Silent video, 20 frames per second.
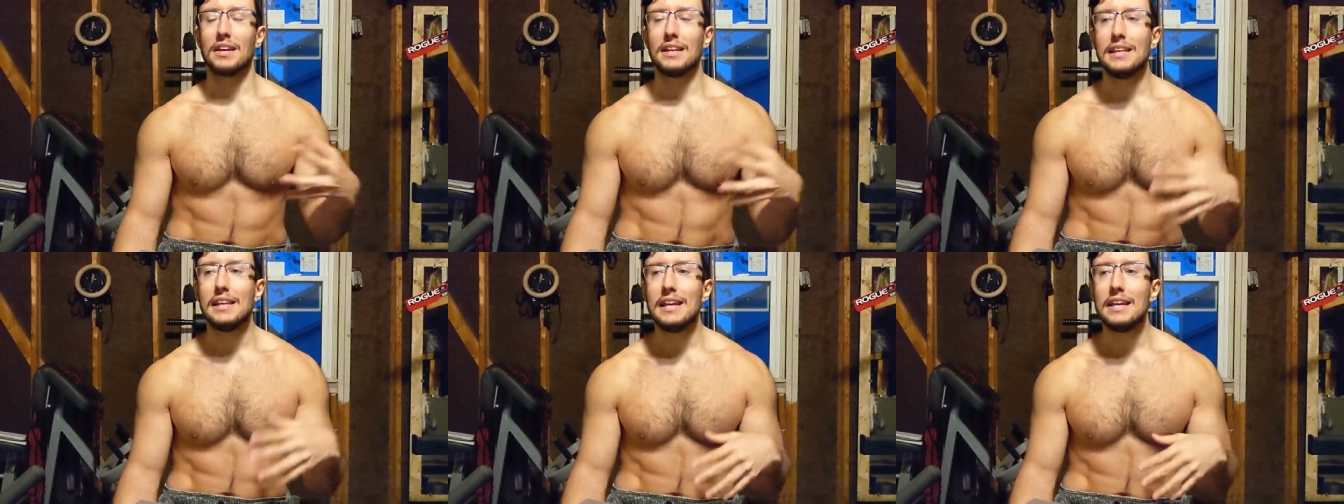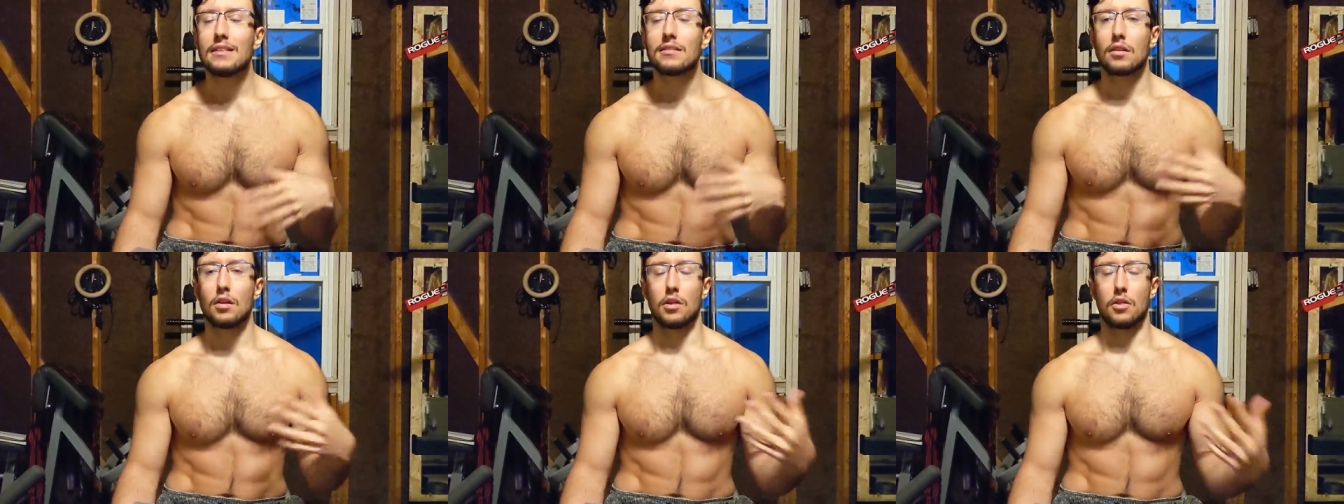
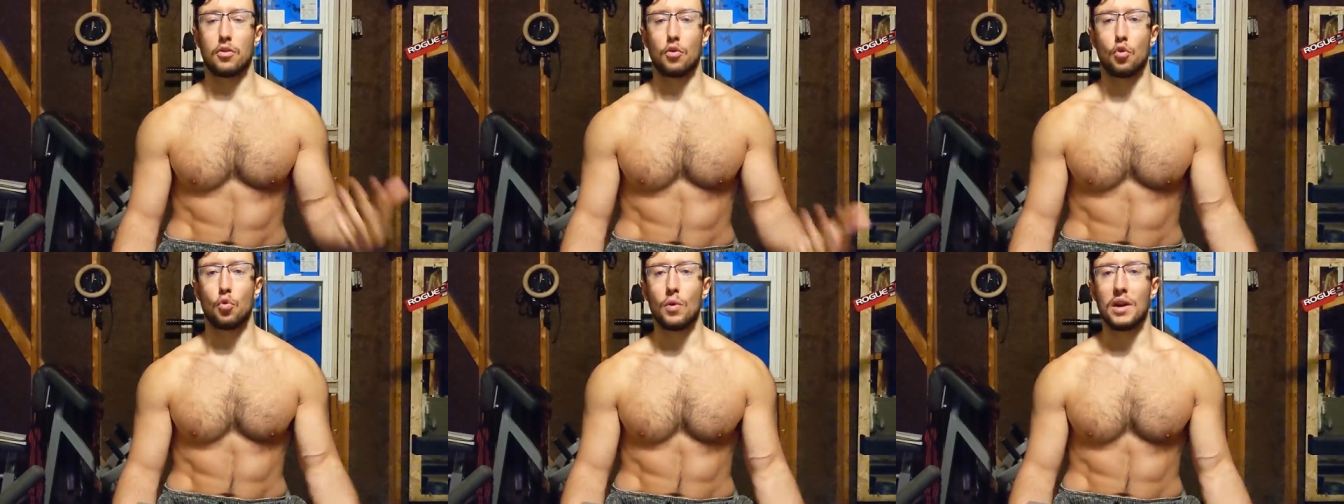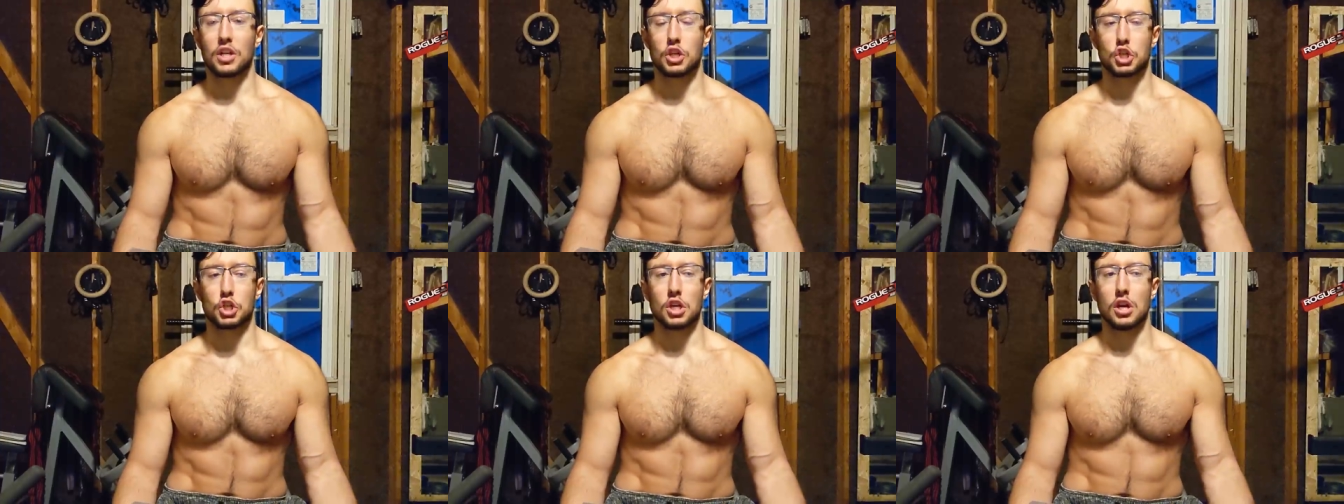Eat the
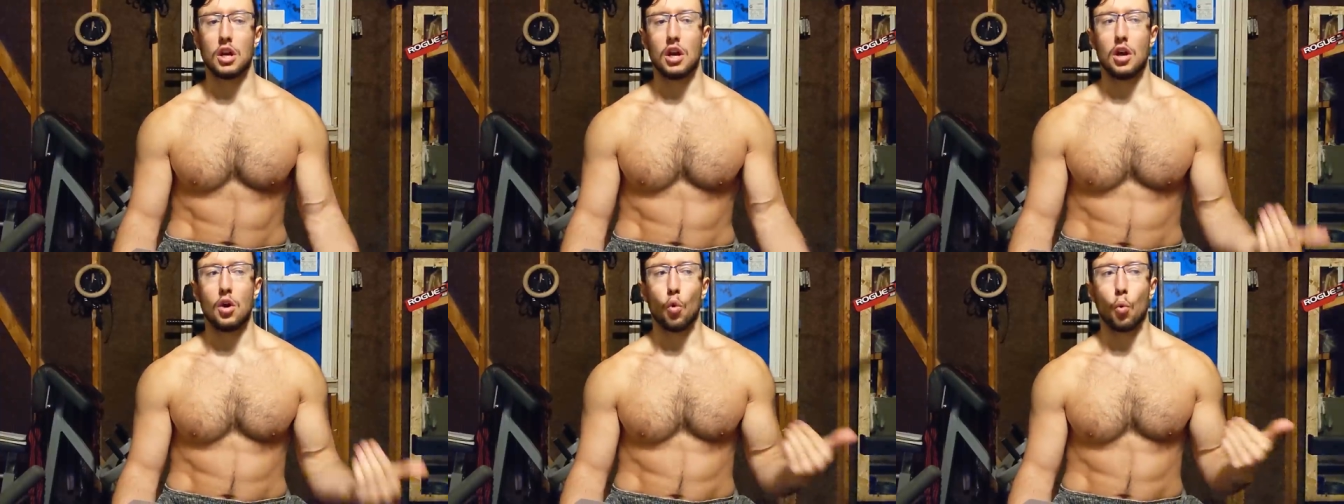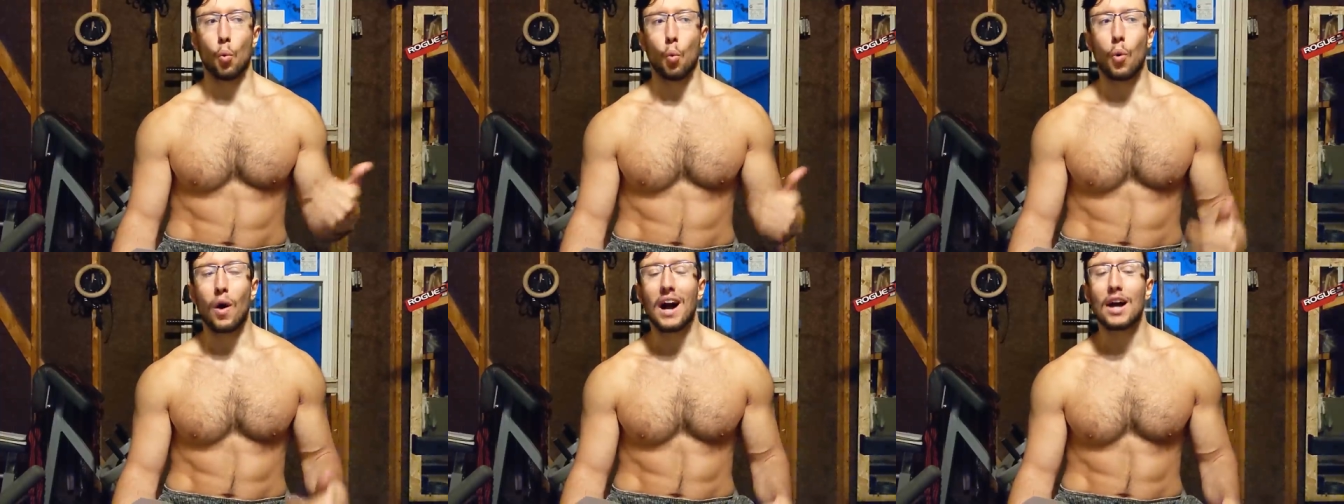rich.
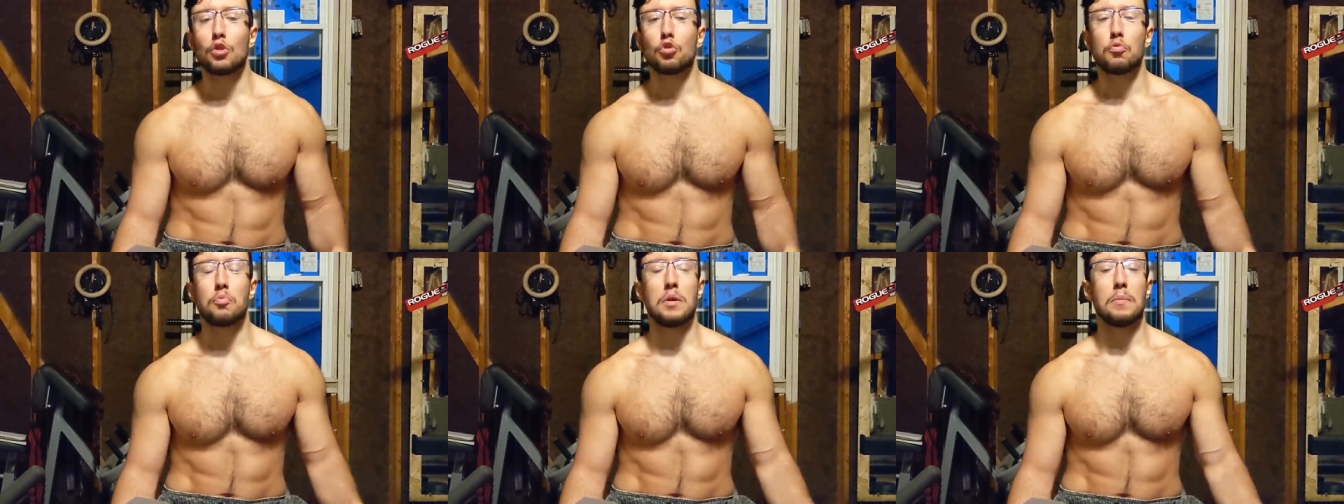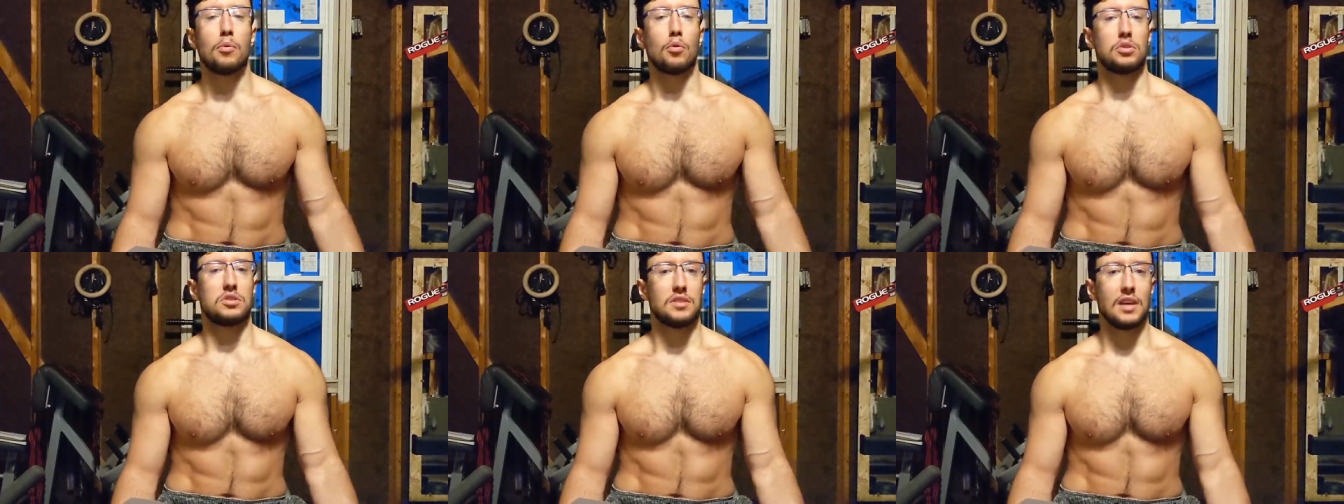Why do
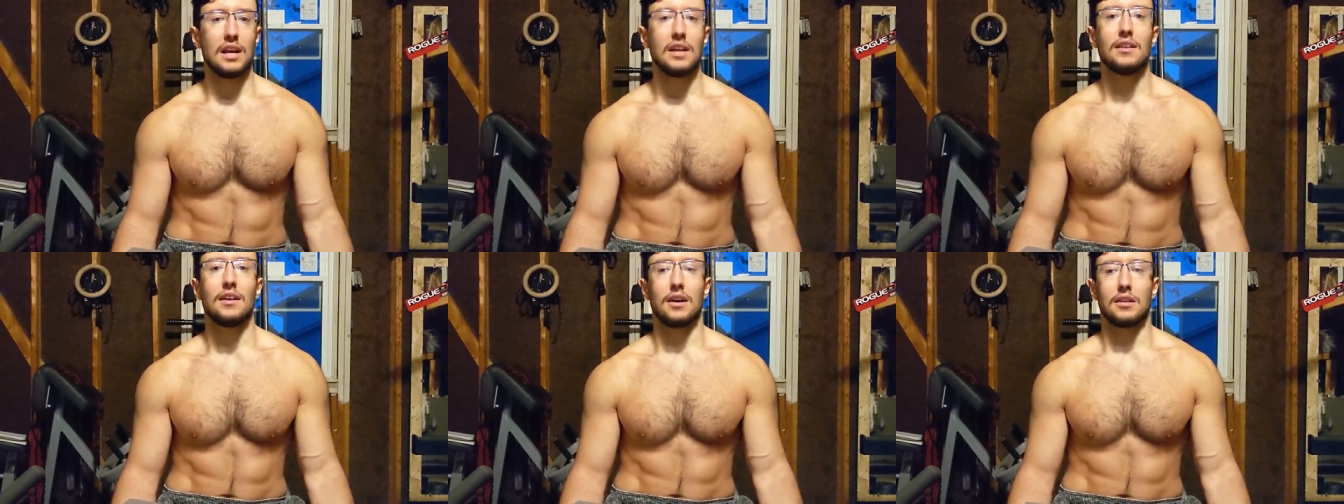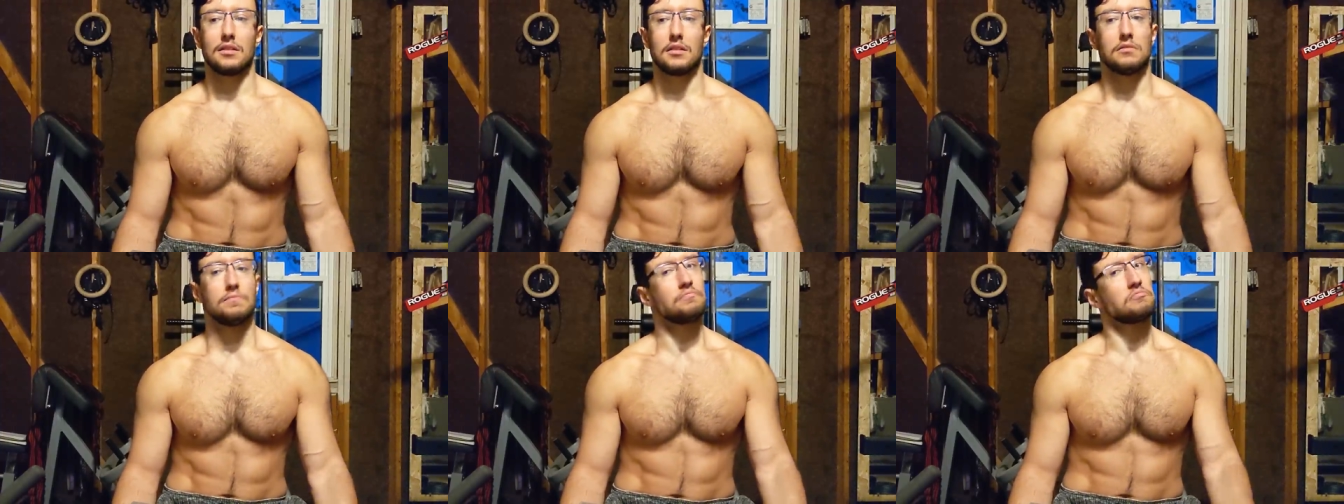people say
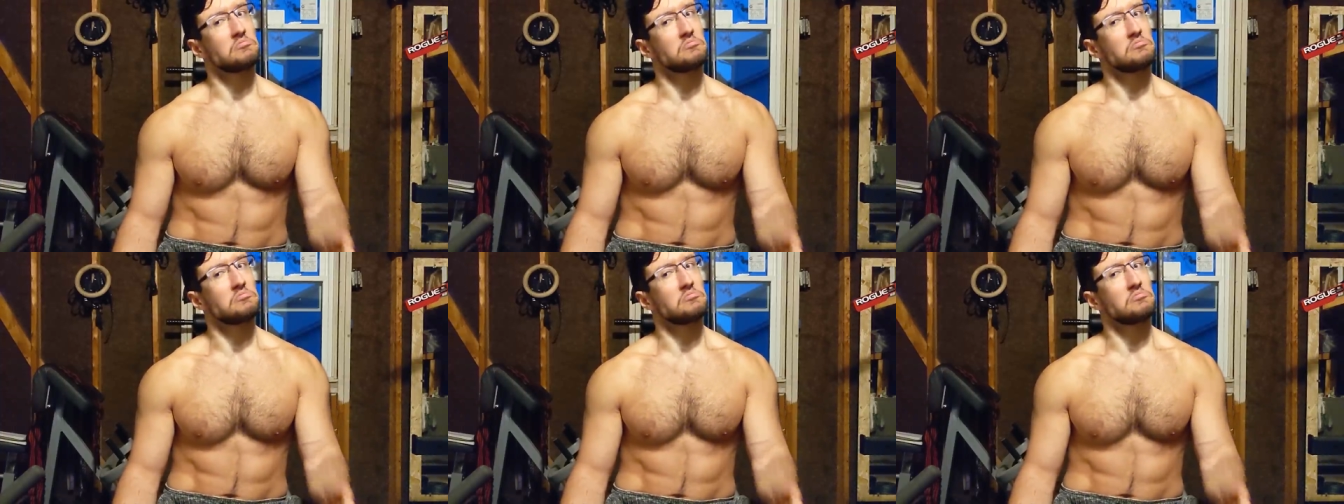that?